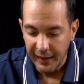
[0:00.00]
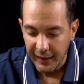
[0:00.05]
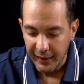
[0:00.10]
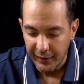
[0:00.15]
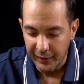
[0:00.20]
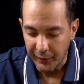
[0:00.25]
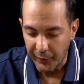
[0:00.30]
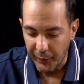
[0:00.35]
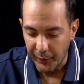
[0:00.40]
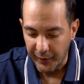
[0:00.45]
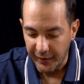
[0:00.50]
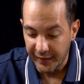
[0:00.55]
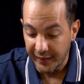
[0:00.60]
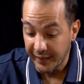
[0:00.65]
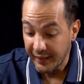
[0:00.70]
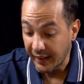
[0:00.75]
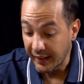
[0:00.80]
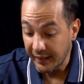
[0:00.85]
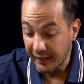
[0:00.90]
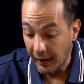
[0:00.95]
So it's
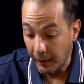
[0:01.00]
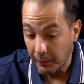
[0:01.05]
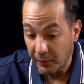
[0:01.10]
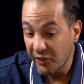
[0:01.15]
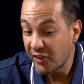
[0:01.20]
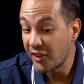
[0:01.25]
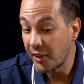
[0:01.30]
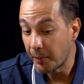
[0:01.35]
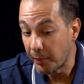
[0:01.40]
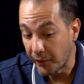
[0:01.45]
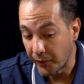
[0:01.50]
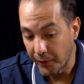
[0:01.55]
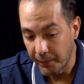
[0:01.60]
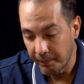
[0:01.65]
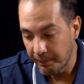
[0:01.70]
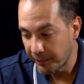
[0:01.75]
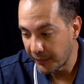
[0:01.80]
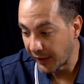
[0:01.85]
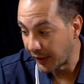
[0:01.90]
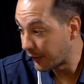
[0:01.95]
10 times cheaper.
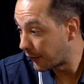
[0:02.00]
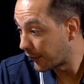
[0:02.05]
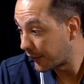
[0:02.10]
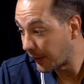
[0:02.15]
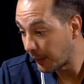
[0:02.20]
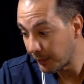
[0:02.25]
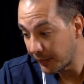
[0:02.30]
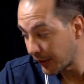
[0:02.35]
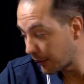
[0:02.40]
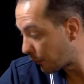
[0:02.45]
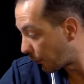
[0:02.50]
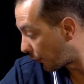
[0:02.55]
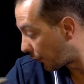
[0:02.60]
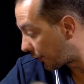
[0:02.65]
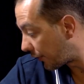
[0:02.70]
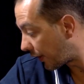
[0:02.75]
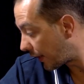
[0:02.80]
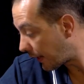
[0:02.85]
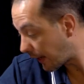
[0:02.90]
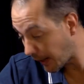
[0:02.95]
It's the same thing for the
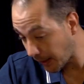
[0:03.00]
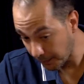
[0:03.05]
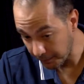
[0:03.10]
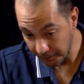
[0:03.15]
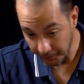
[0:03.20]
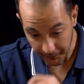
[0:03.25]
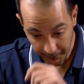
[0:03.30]
saya